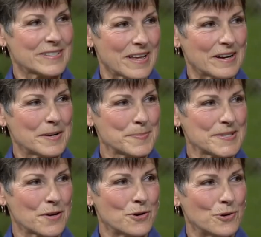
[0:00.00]
set up?
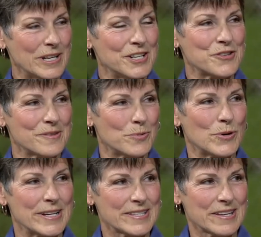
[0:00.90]
So each of the
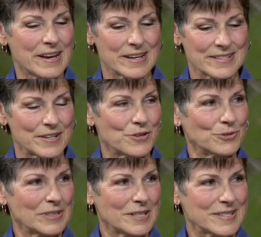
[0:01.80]
boys has their
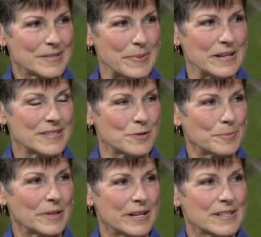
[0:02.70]
own little space or
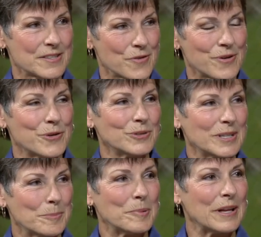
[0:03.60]
place or their own
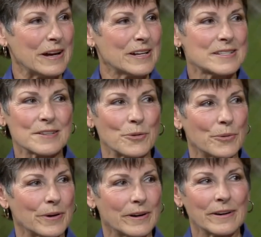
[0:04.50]
little plant
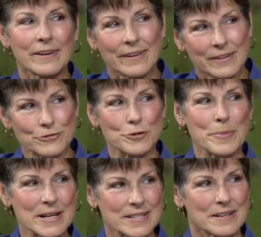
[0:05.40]
or fruit
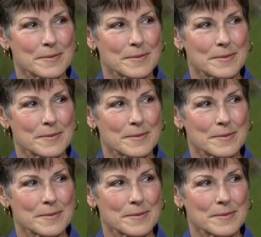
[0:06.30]
basket